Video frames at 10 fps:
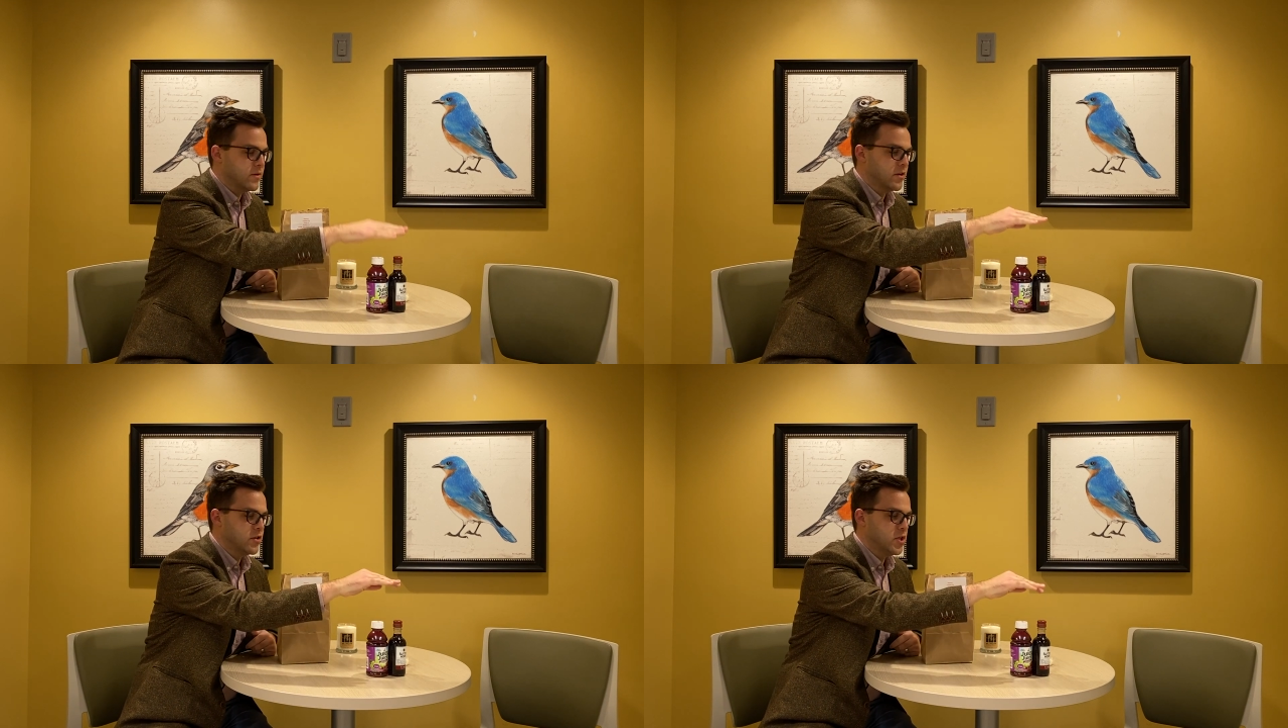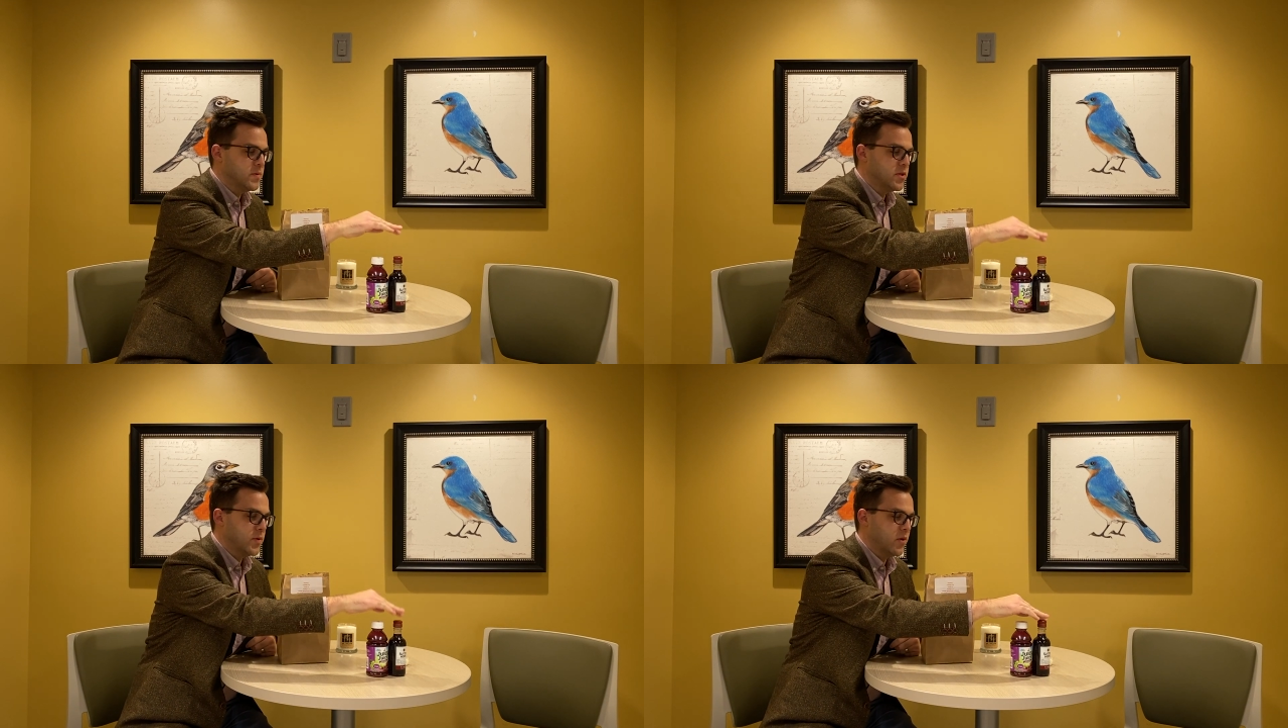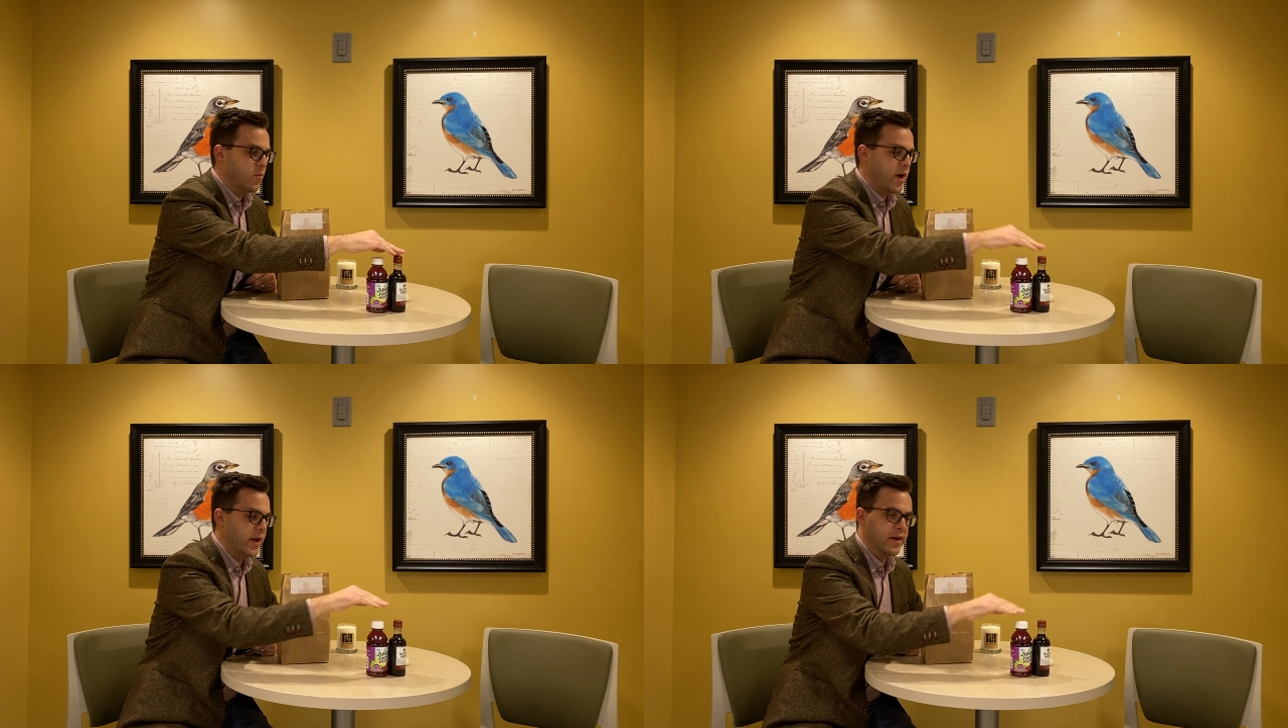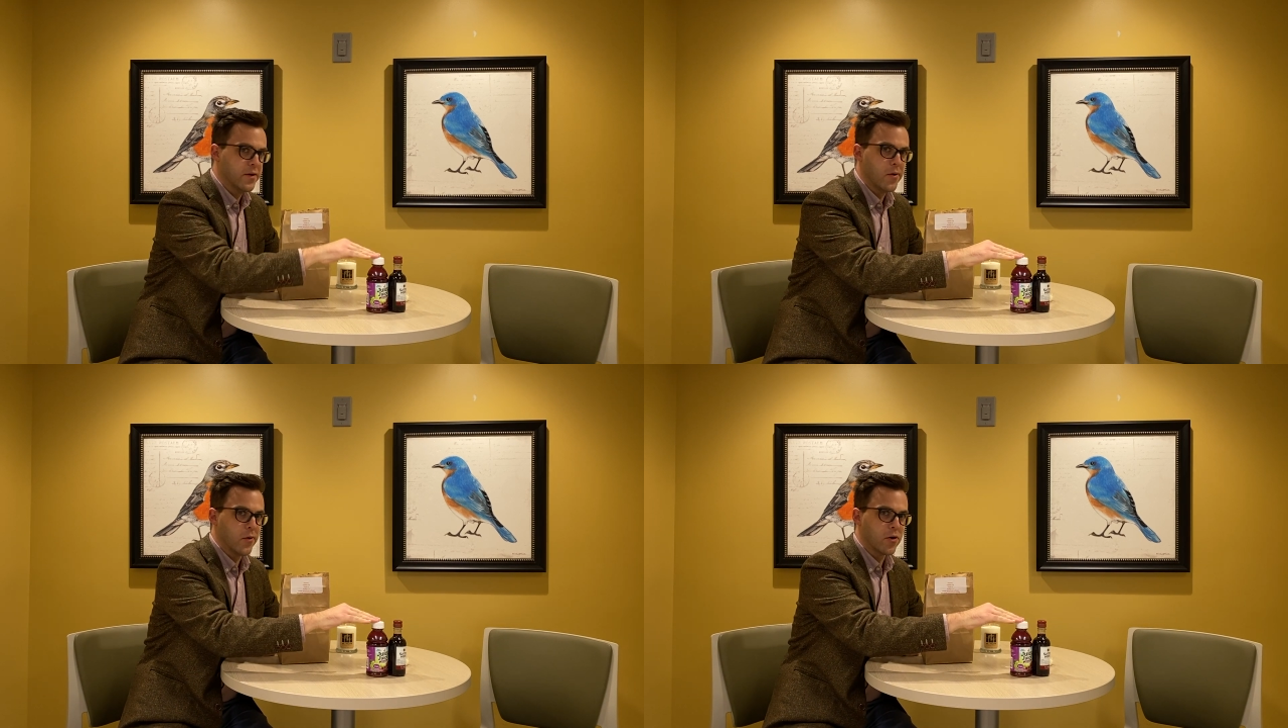so you can choose between
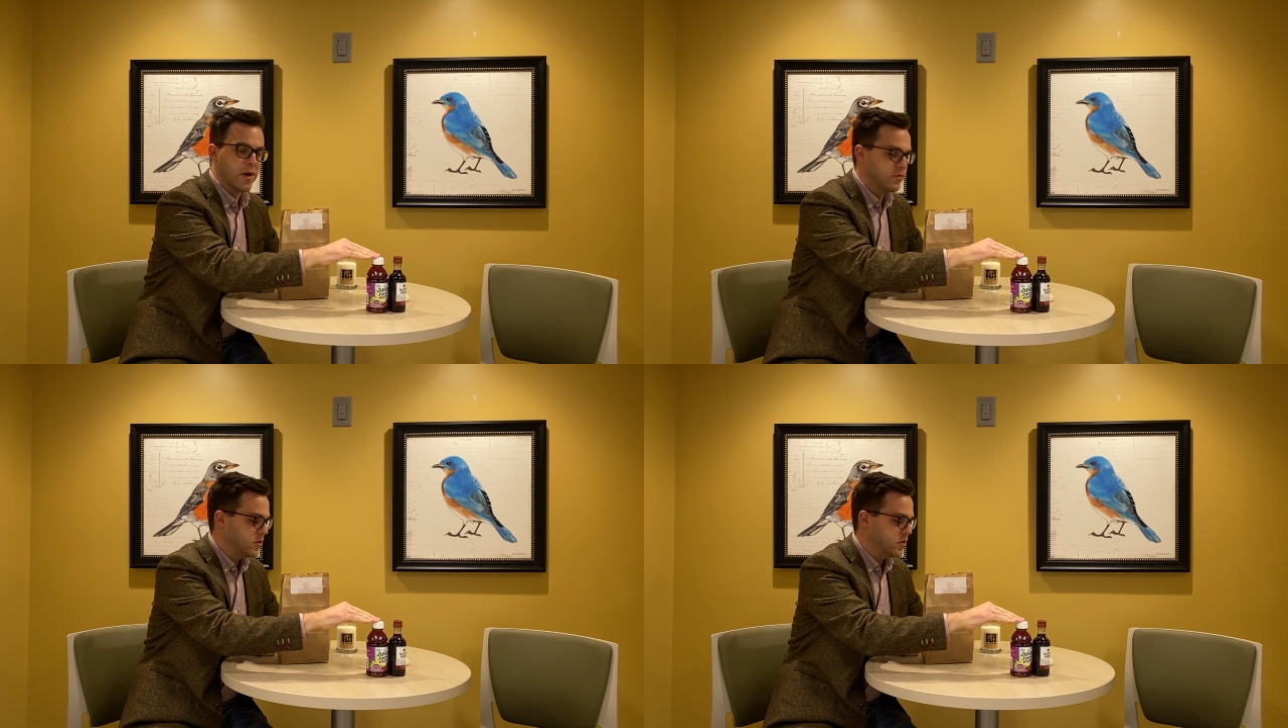wine or grape